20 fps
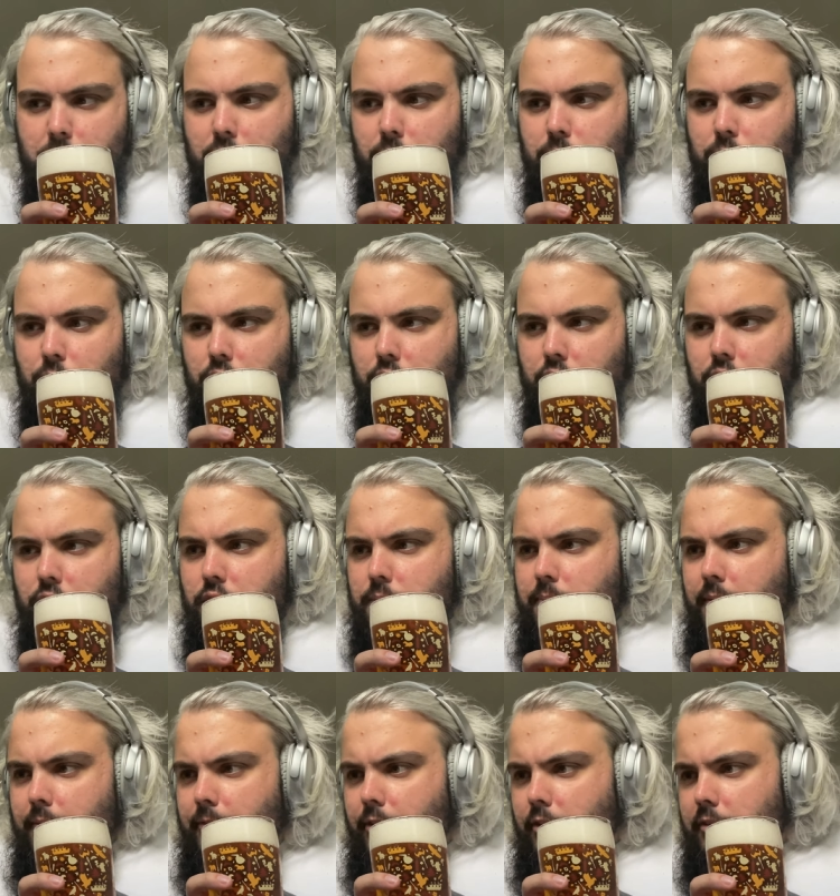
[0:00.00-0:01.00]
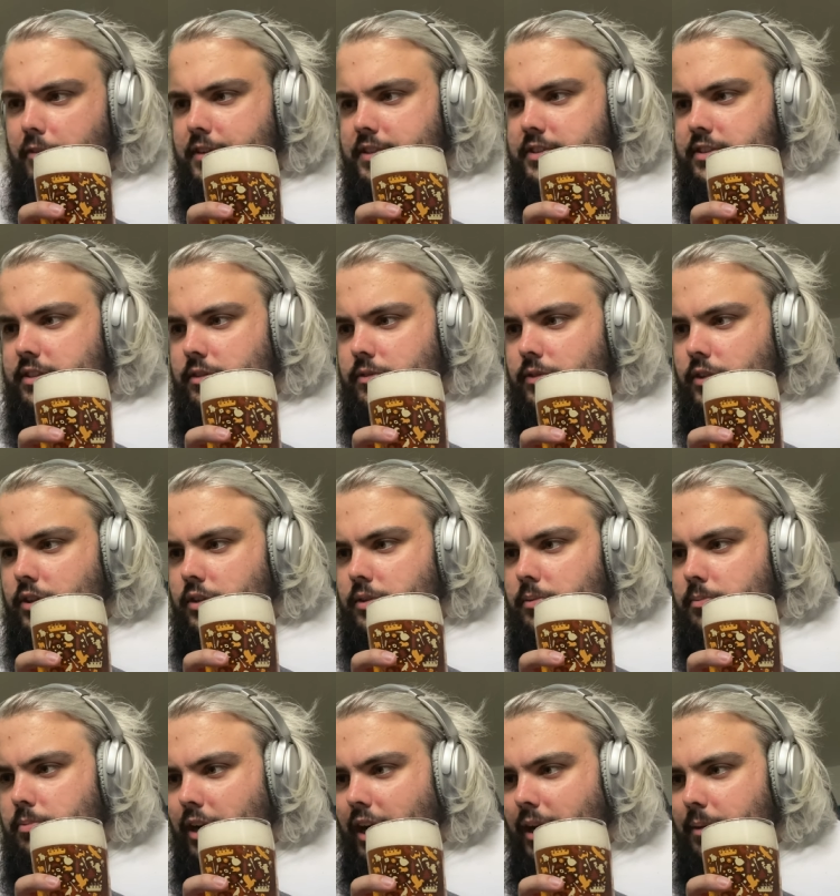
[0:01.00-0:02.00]
What you're hoping for in this is that
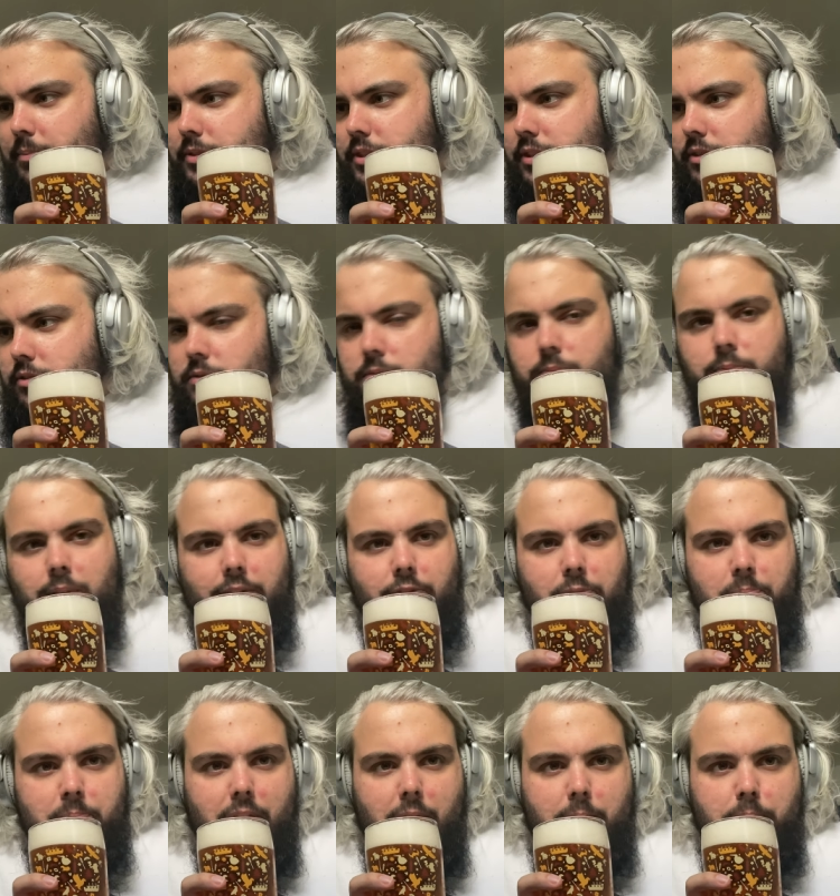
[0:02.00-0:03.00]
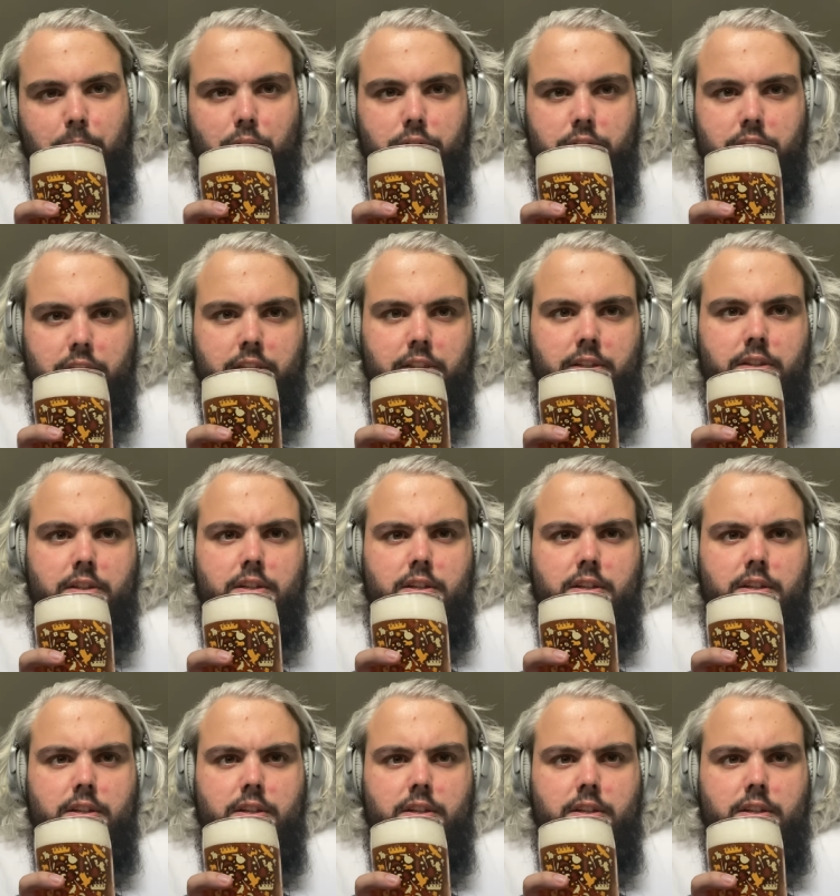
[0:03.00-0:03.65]
perhaps it'll have a better body